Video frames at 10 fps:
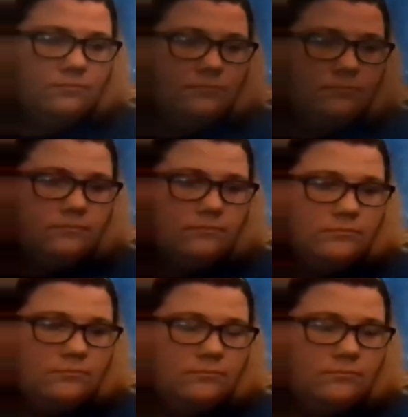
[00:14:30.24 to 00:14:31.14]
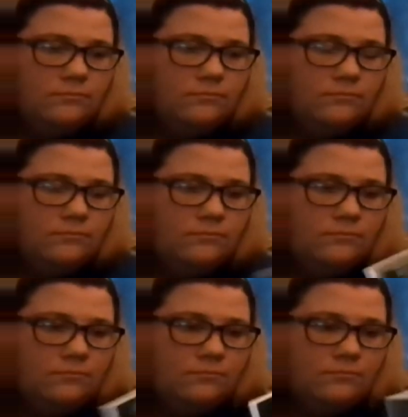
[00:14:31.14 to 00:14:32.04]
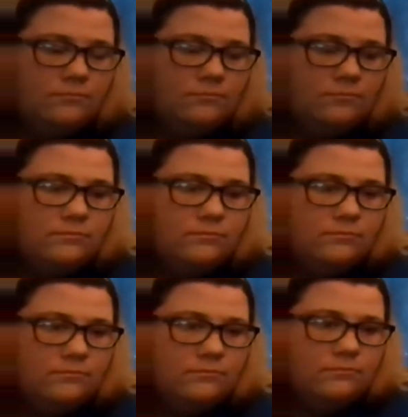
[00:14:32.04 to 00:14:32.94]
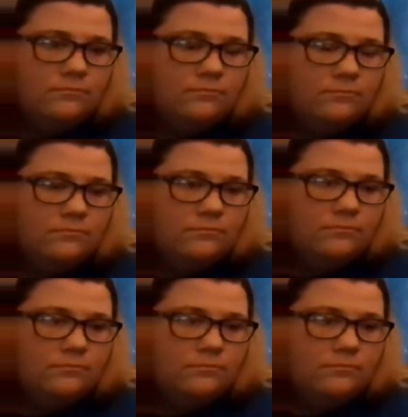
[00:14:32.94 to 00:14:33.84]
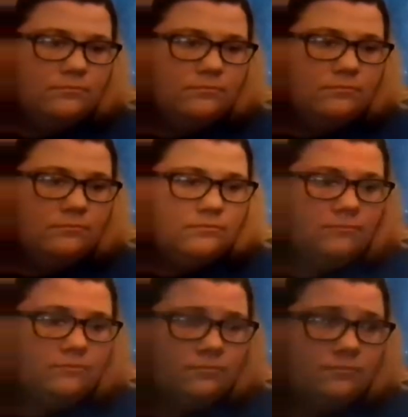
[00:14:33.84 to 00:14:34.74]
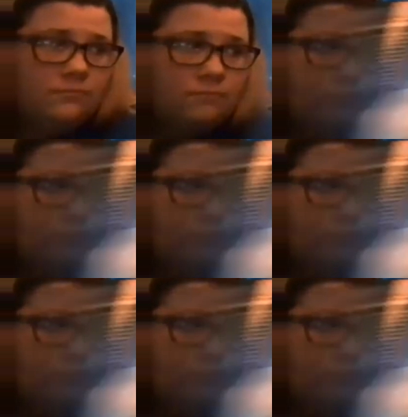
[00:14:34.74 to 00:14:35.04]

[no speech]